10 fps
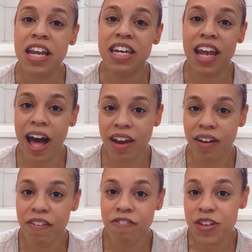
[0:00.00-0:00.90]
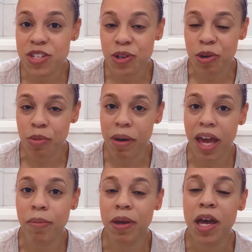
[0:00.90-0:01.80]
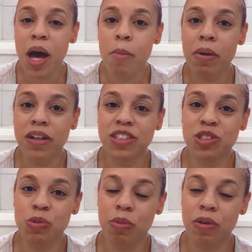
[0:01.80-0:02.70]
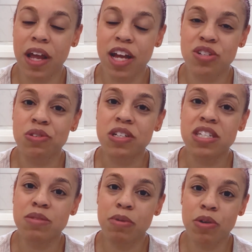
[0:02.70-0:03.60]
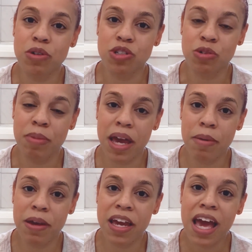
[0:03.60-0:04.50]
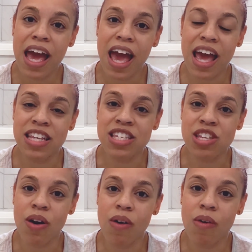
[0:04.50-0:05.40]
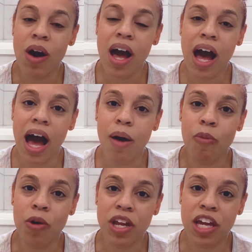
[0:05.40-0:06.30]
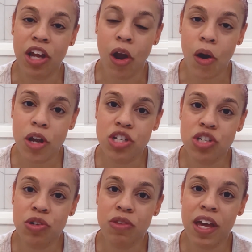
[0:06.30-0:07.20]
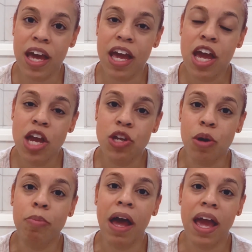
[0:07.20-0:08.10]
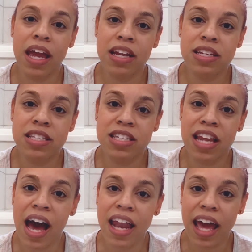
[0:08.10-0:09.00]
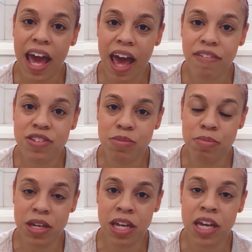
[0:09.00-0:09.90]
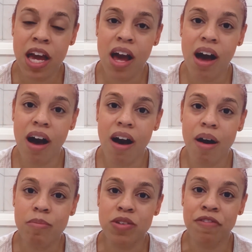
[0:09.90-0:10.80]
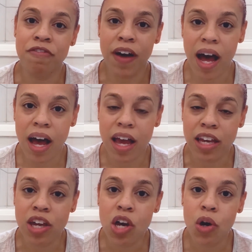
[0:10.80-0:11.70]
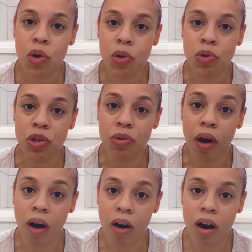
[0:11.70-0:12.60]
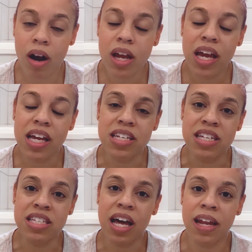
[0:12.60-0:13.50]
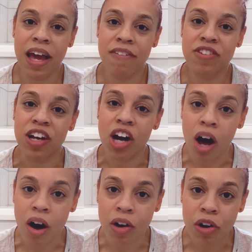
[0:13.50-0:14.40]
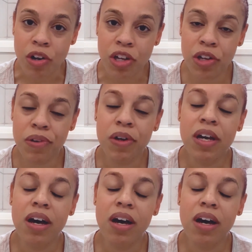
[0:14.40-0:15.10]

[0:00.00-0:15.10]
not a physical baby, but a supernatural and spiritual baby. And so I want to encourage you that your pain does not have to be defined who you are. It does not have to conquer you,